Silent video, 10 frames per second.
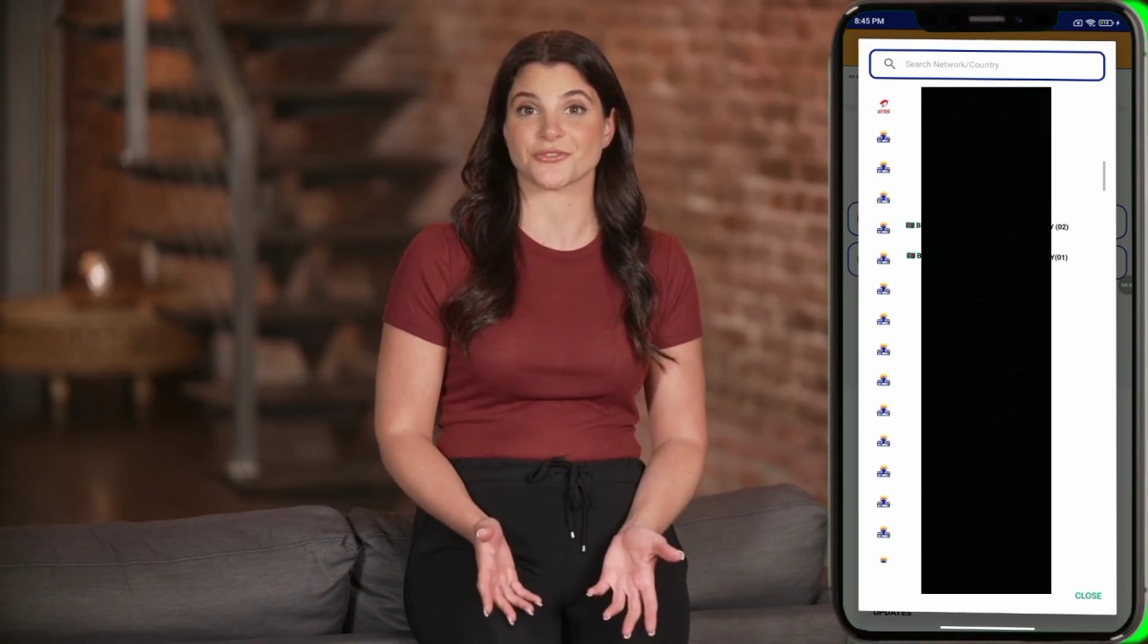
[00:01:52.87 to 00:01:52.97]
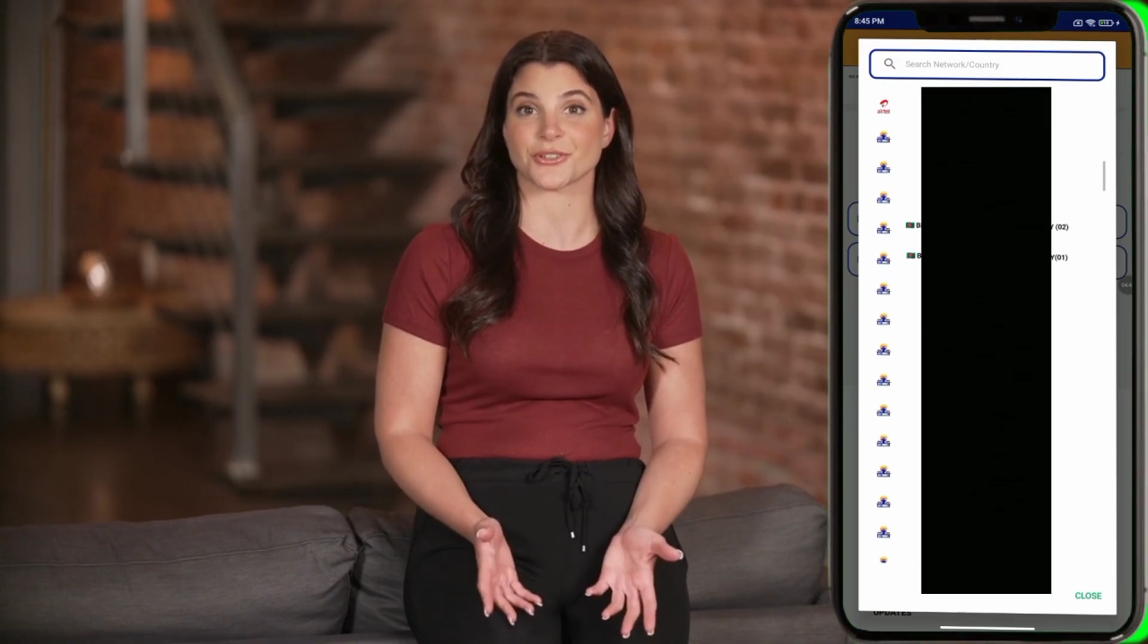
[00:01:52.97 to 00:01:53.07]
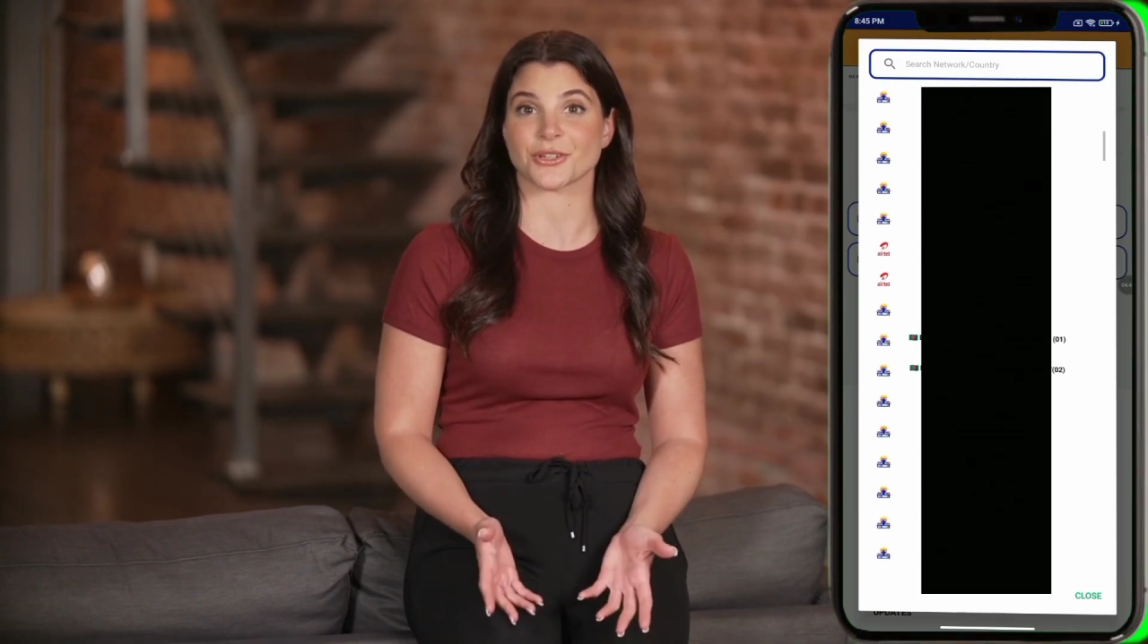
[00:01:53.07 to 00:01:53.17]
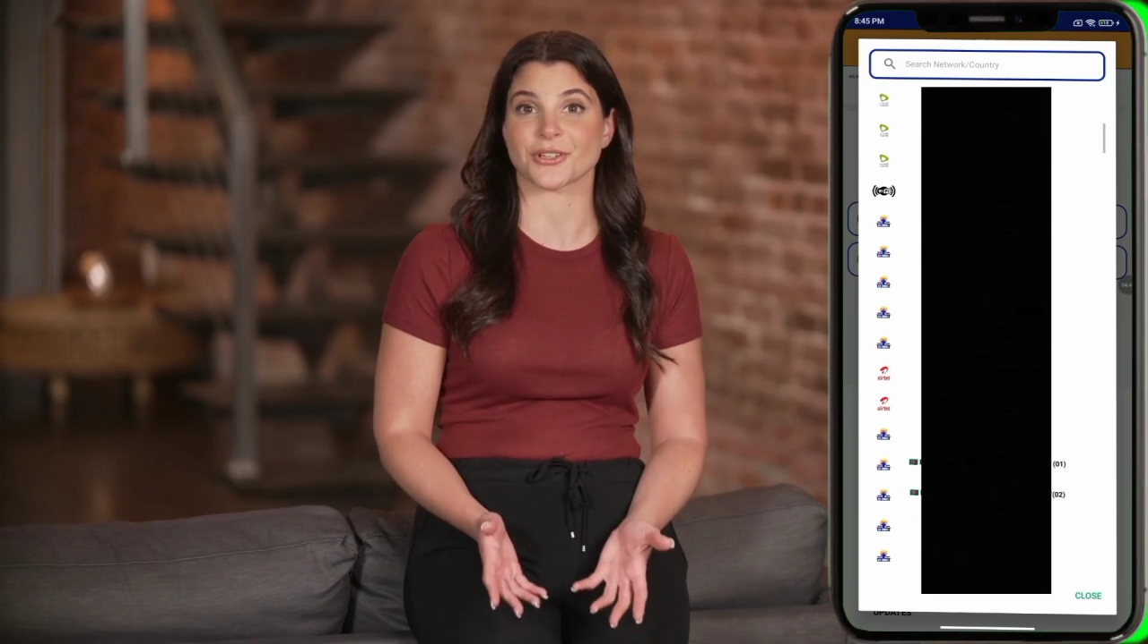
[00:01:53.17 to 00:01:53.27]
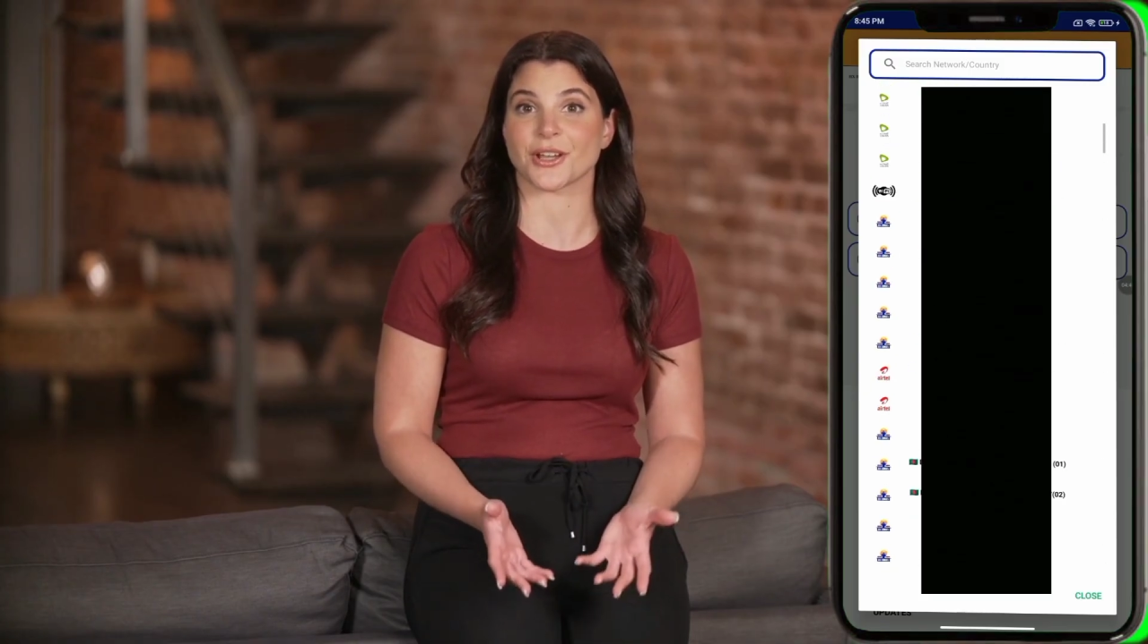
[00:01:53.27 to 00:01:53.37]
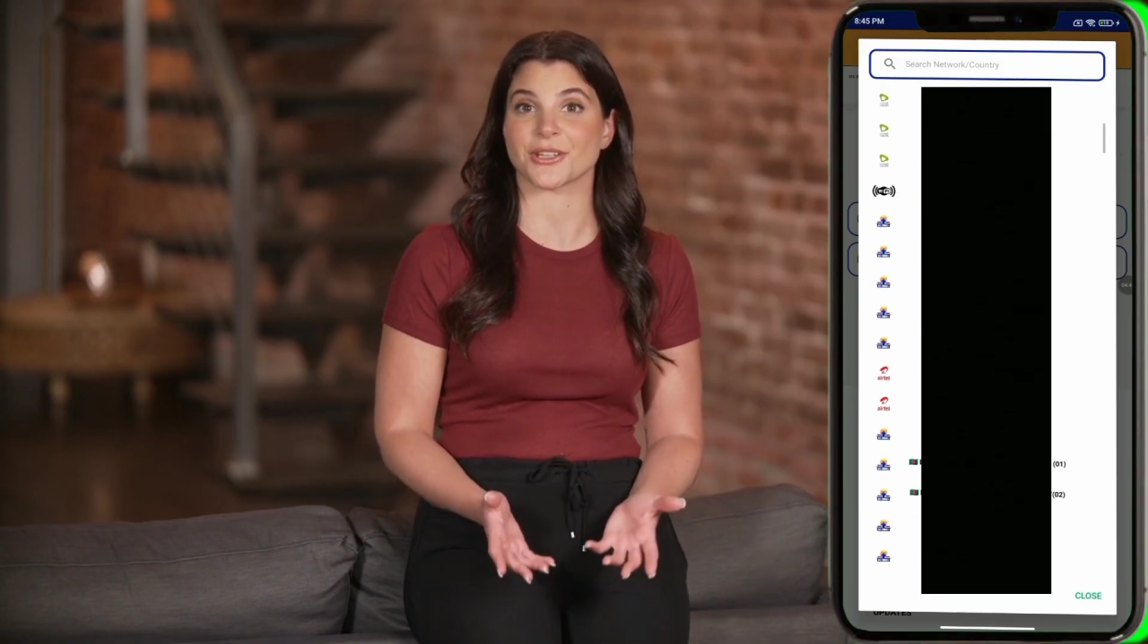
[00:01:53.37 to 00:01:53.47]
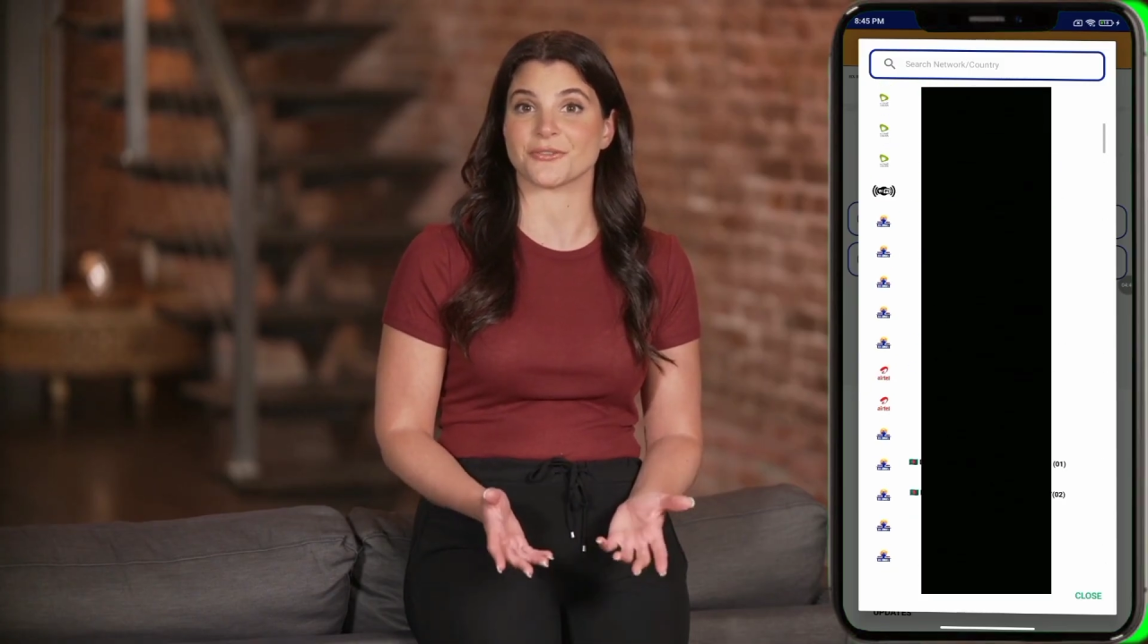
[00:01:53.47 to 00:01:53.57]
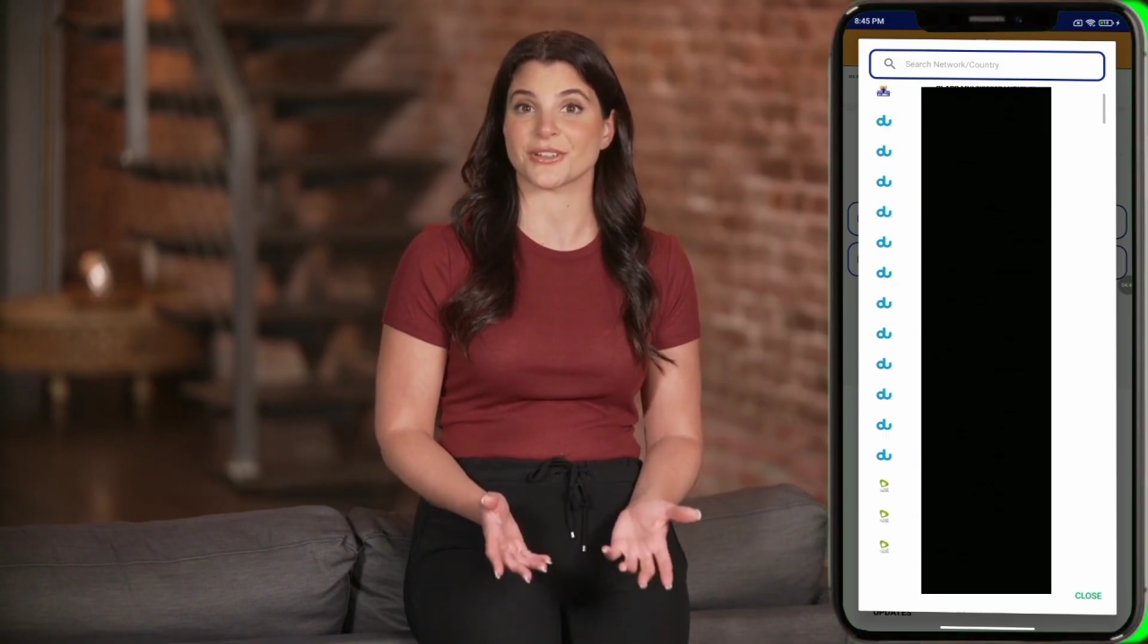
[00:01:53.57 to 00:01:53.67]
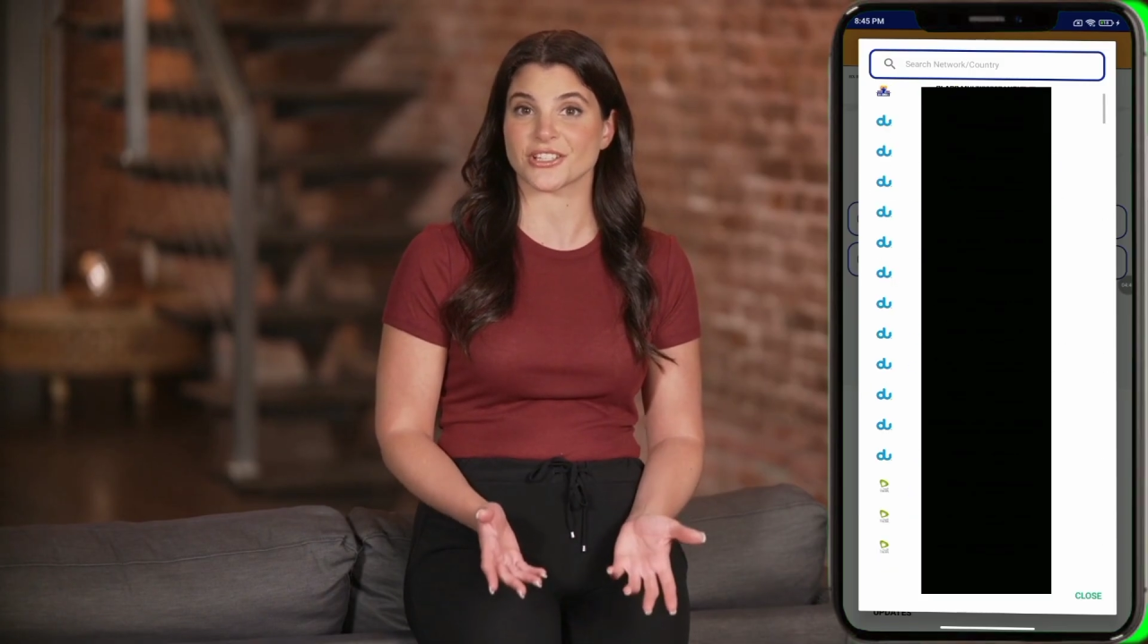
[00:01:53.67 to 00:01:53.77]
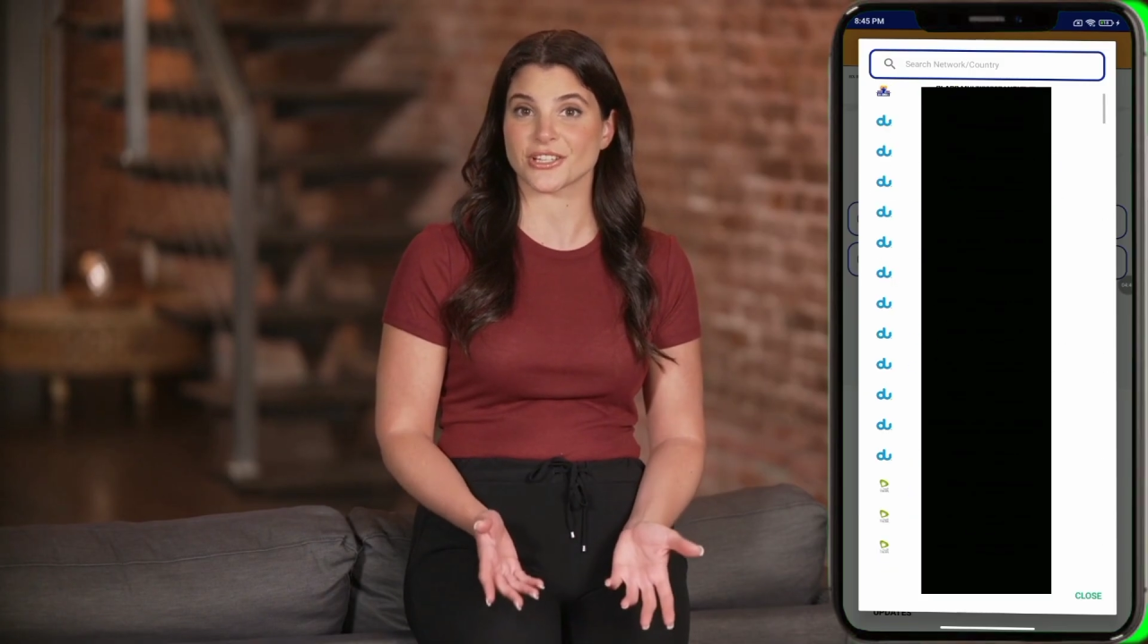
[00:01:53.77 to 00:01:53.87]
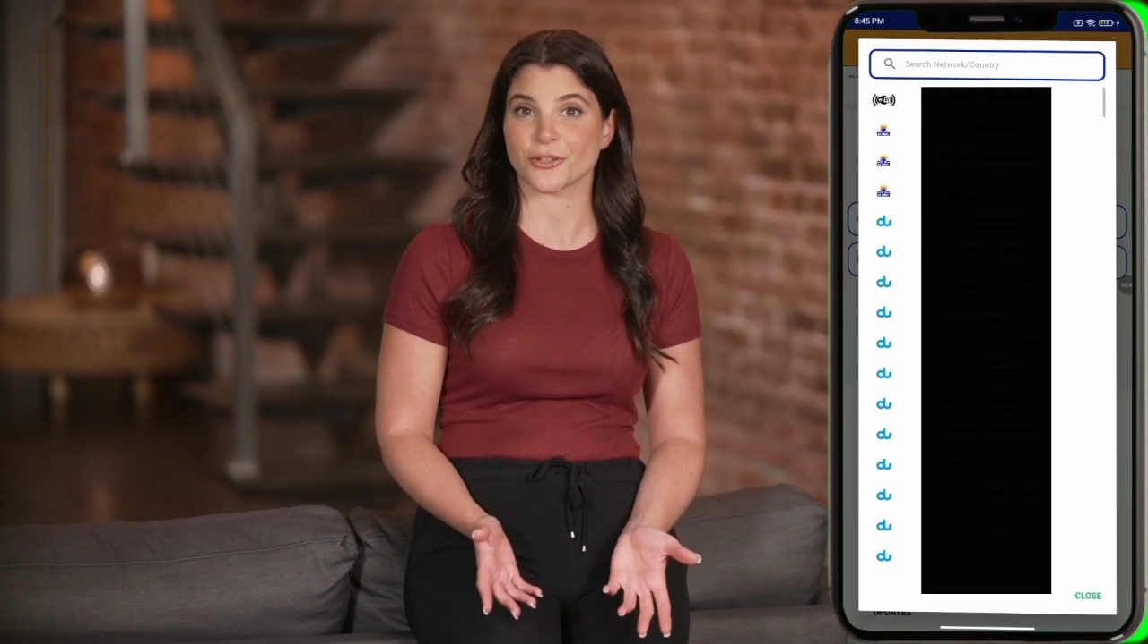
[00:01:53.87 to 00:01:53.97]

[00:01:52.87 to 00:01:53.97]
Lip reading: for your current region